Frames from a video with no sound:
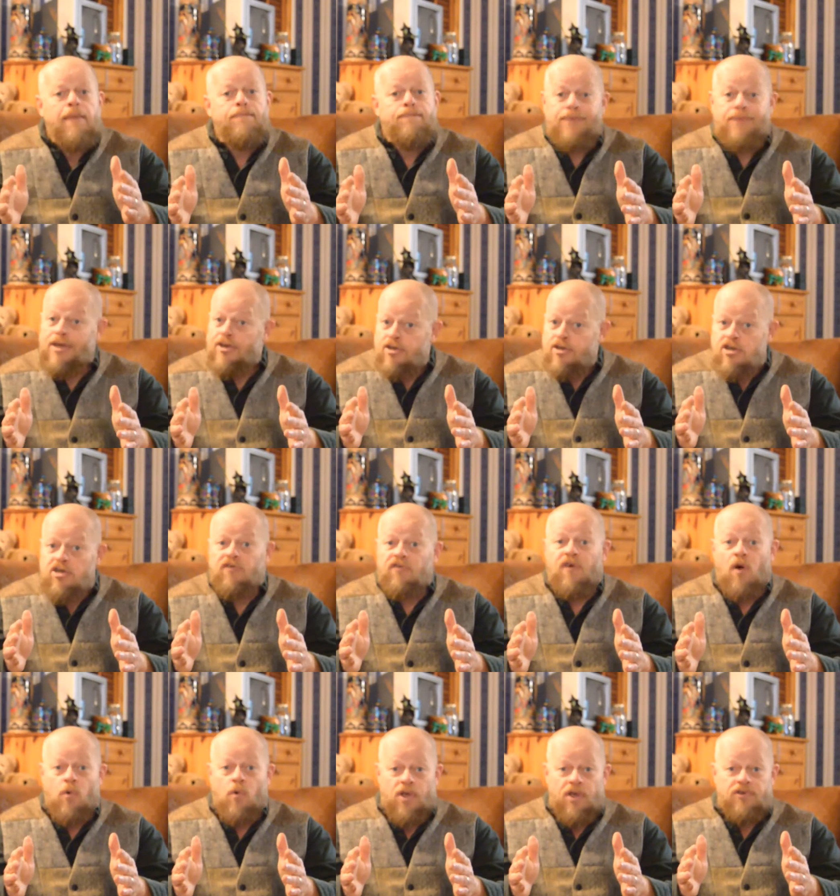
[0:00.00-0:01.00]

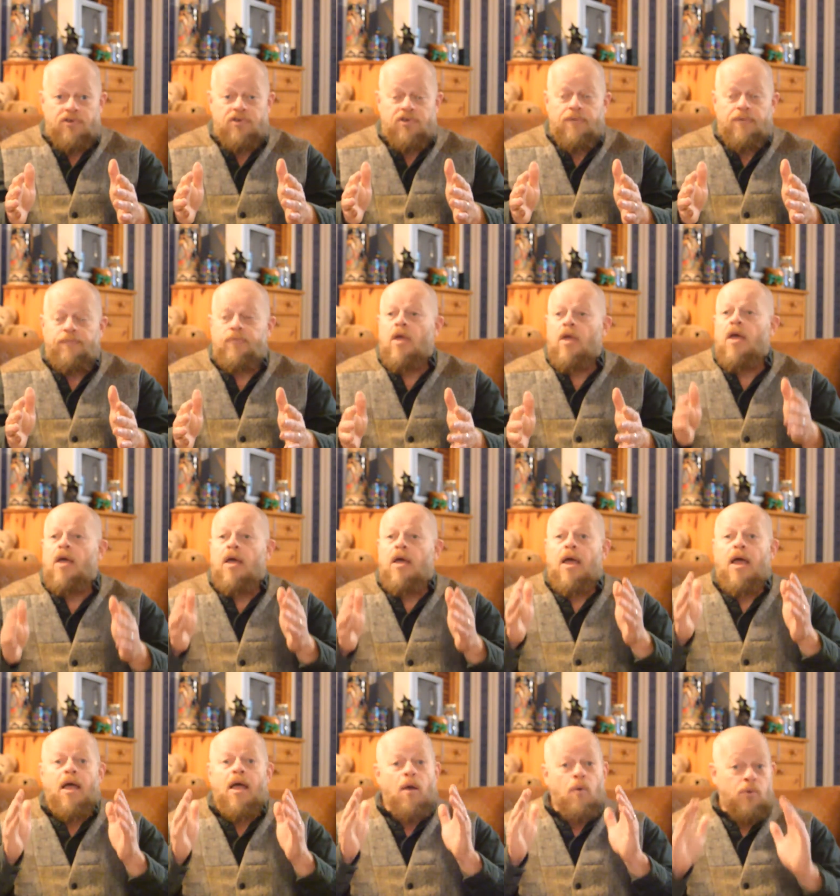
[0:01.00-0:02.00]
business-focused,
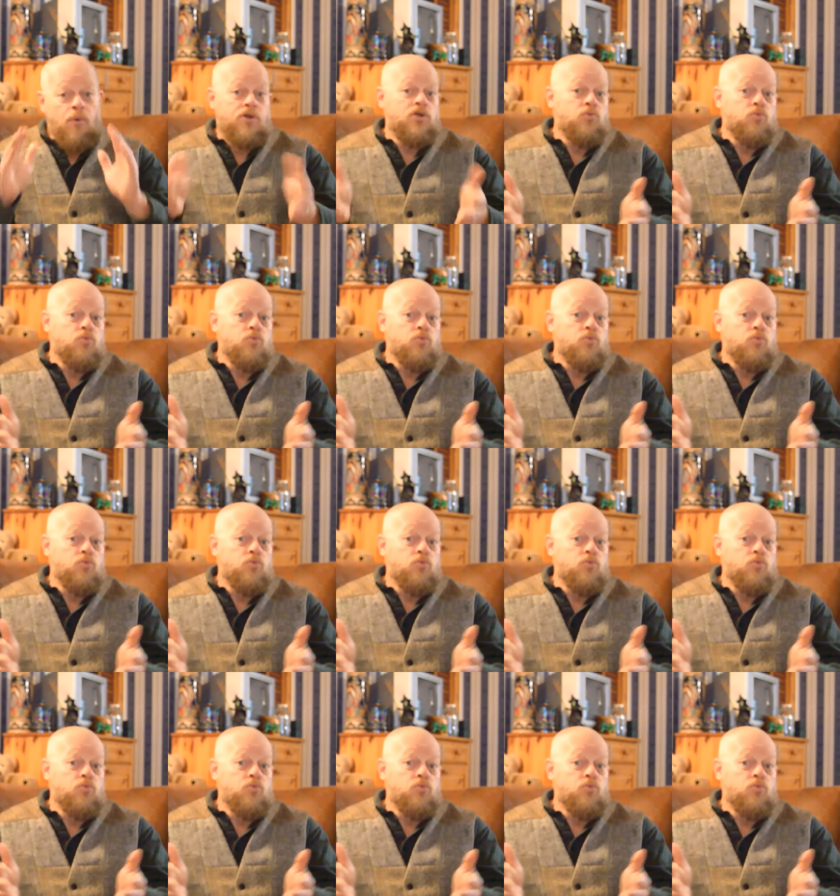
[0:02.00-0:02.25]
which